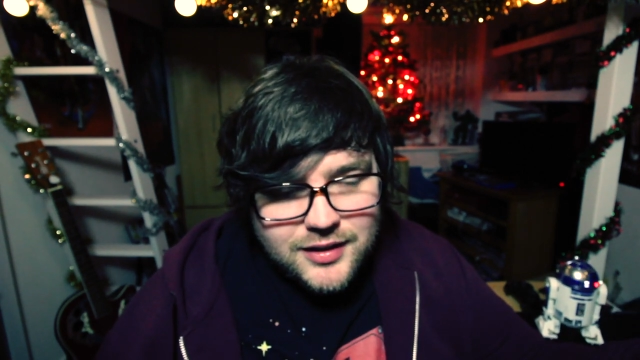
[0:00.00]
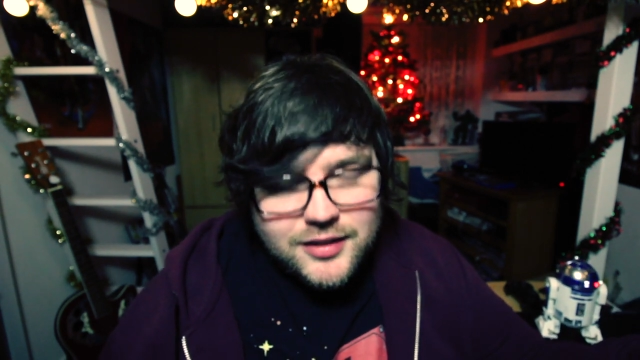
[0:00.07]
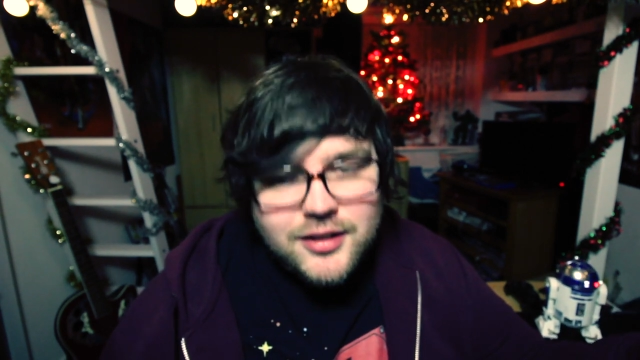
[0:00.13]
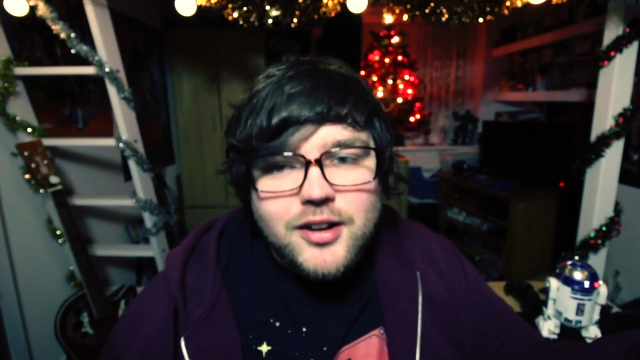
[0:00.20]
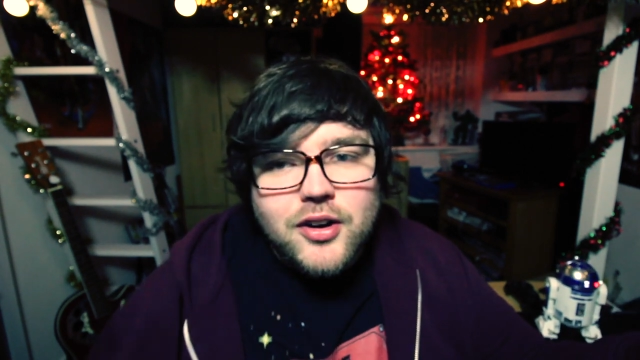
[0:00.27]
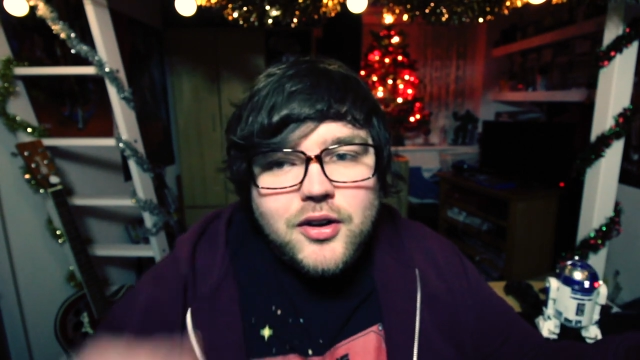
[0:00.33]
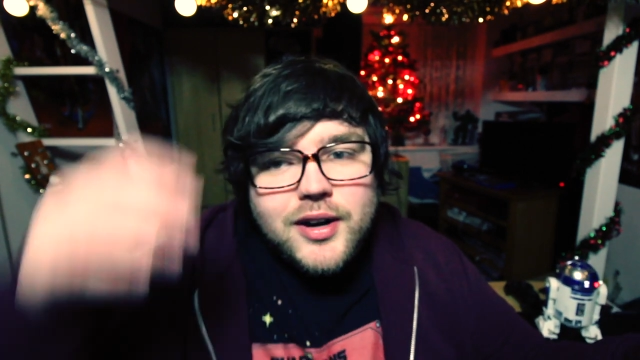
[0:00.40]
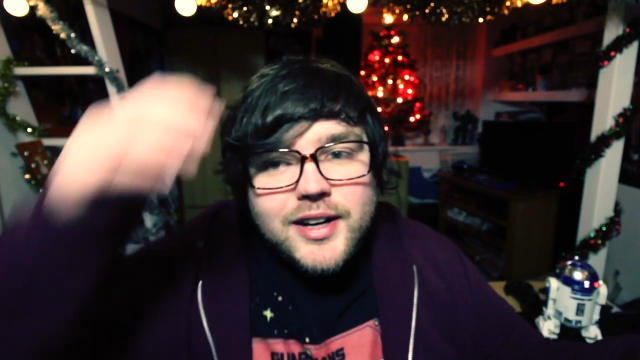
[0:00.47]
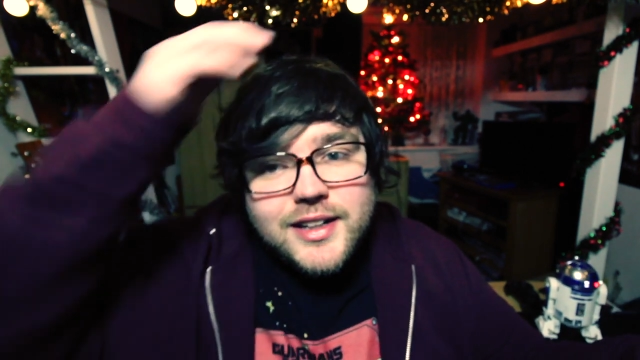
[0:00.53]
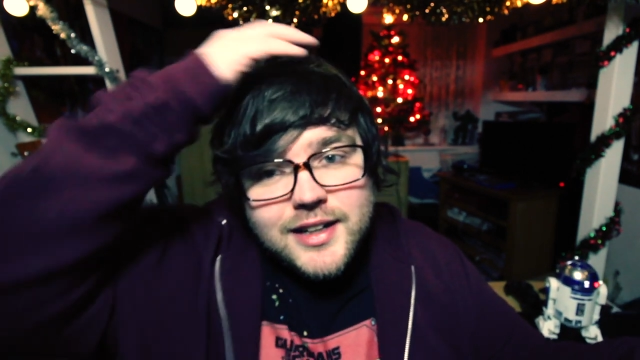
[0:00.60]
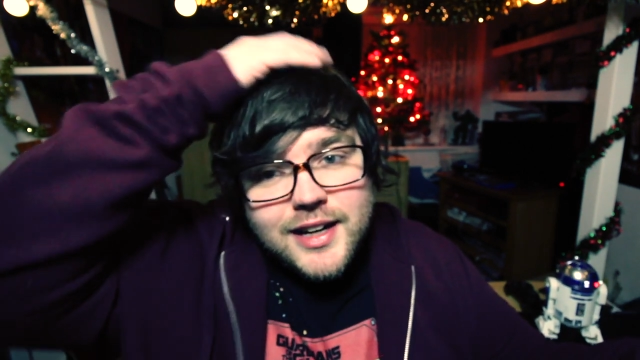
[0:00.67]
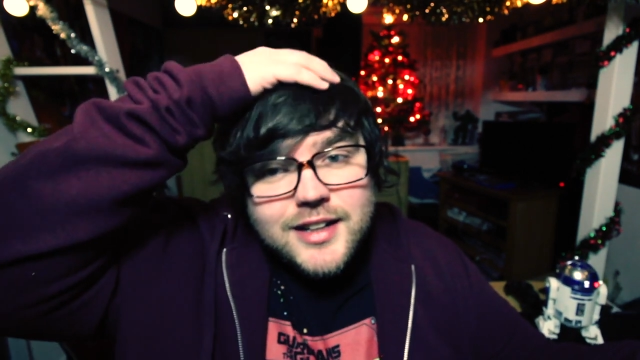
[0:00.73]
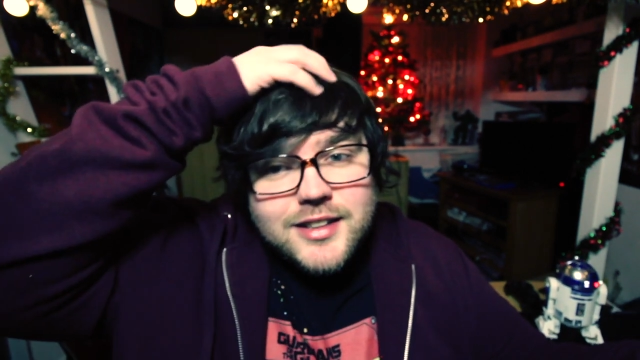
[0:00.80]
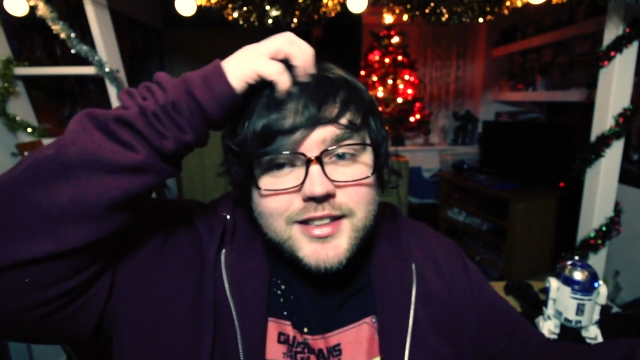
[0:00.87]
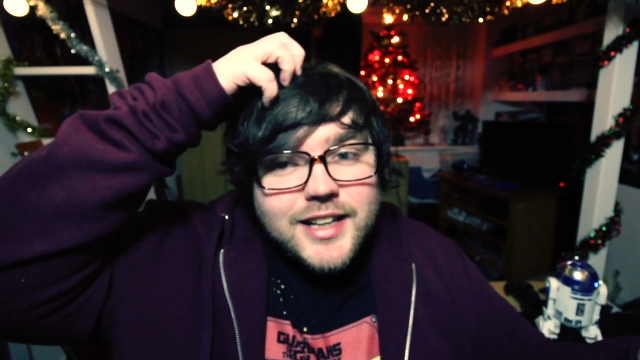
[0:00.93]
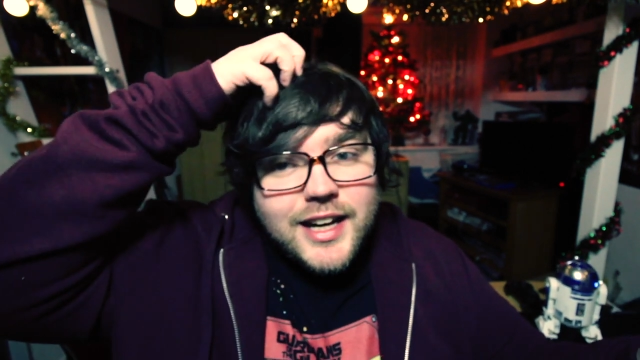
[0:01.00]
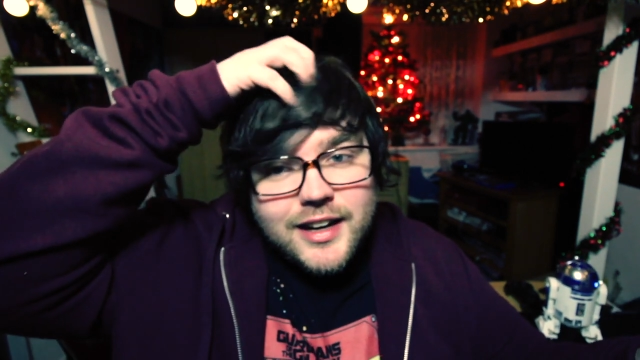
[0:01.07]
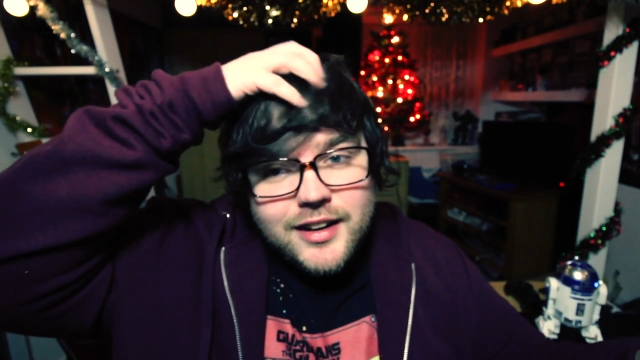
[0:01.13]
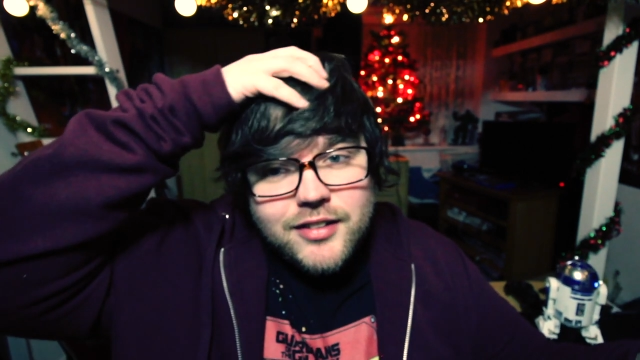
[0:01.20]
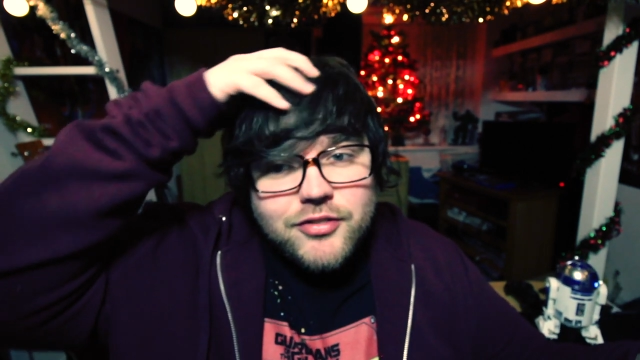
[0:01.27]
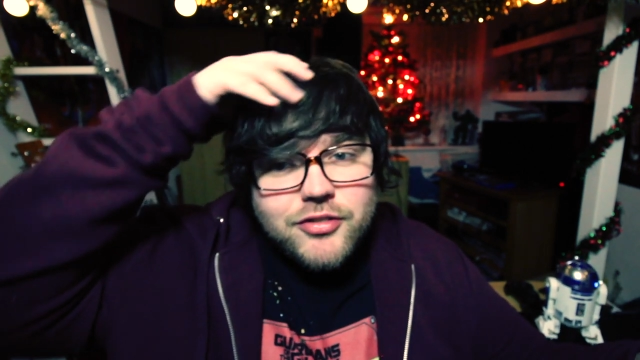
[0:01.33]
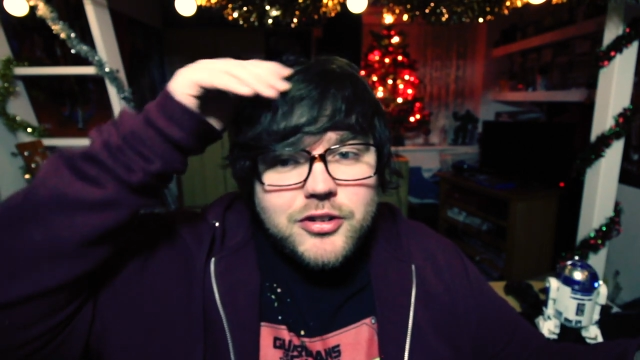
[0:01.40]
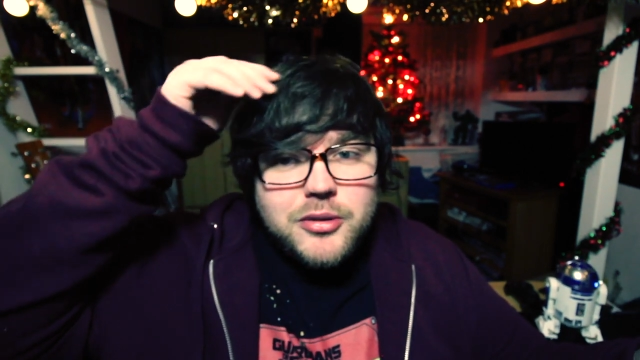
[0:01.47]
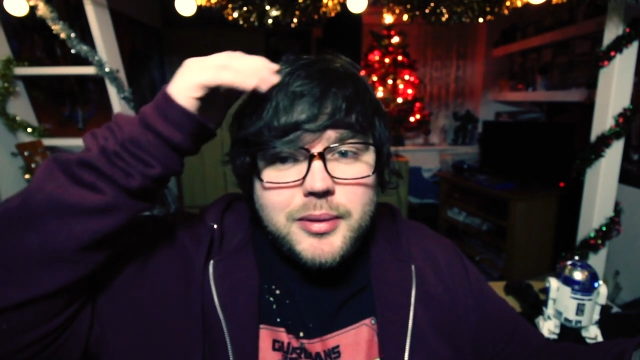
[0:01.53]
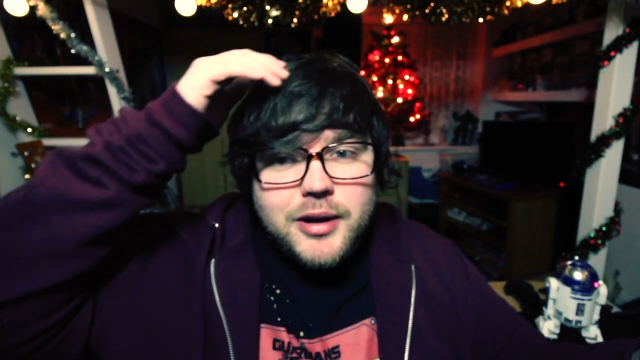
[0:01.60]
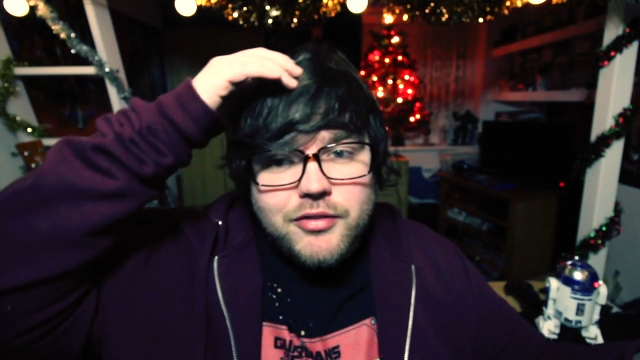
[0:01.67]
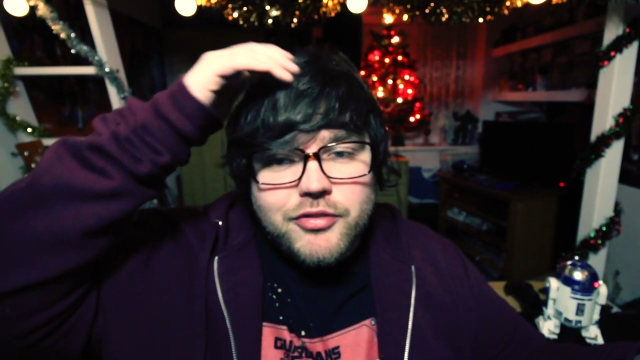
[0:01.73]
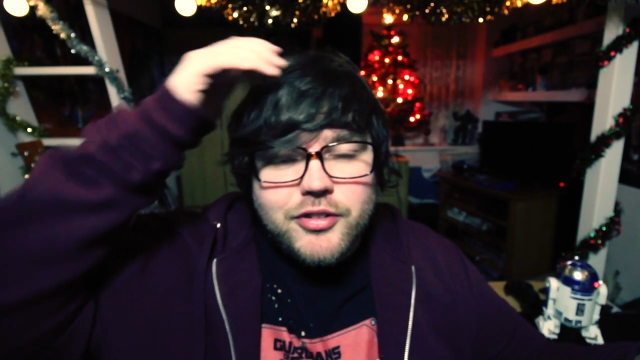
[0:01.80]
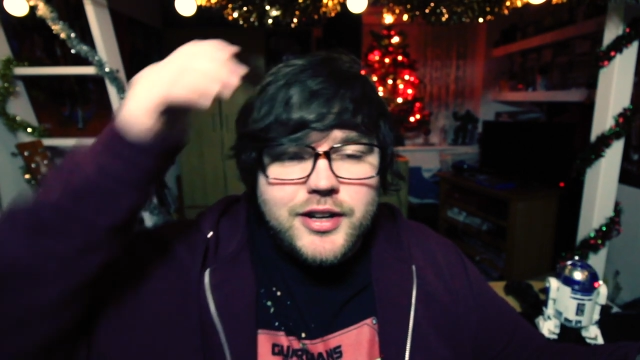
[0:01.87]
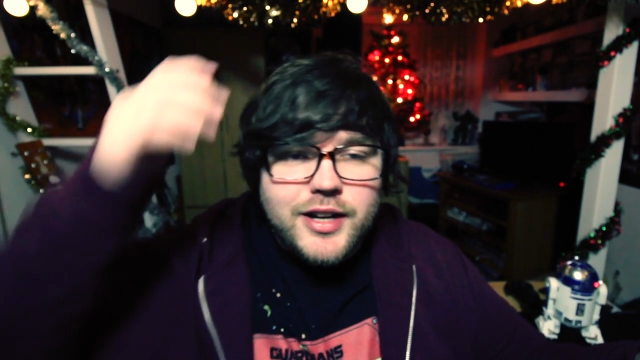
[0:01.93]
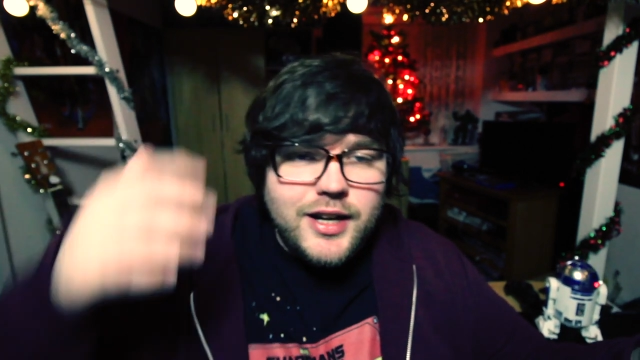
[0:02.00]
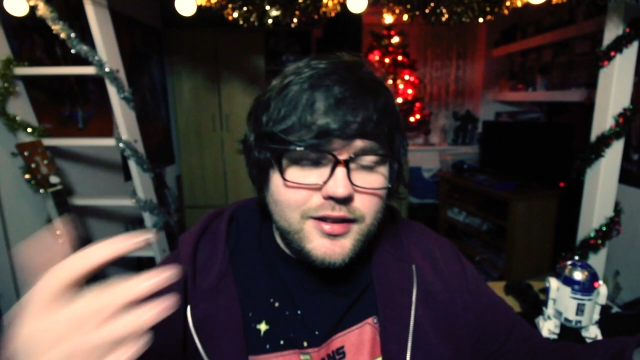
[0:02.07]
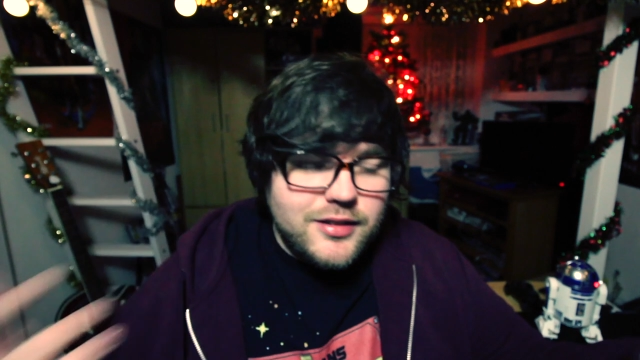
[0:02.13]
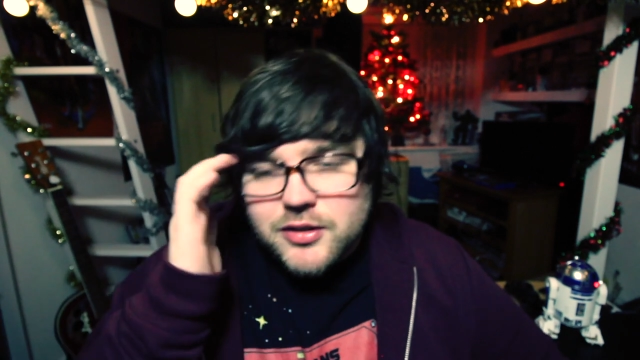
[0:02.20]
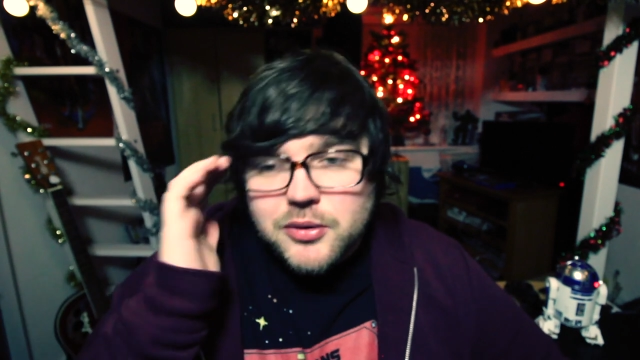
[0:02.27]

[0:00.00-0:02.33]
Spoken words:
So I didn't actually get it for about 3 days.